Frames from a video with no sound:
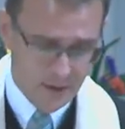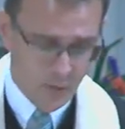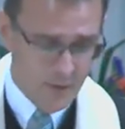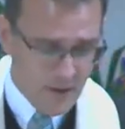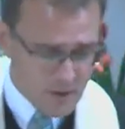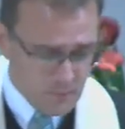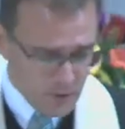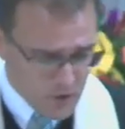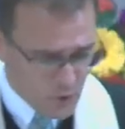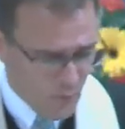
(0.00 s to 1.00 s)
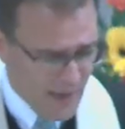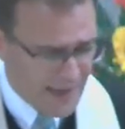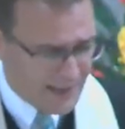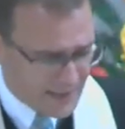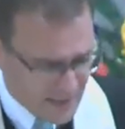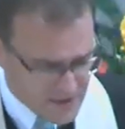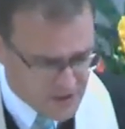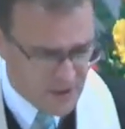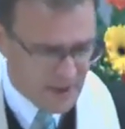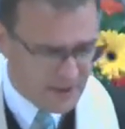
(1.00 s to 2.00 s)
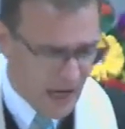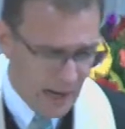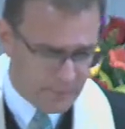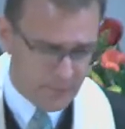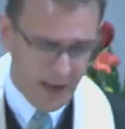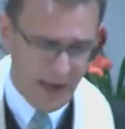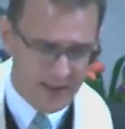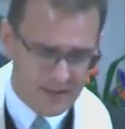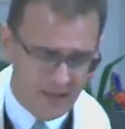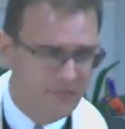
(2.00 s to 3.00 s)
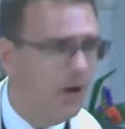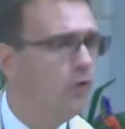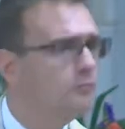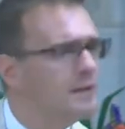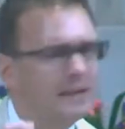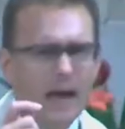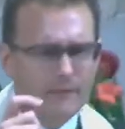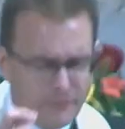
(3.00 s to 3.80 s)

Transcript: We must persuade and listen and compromise and vote, but not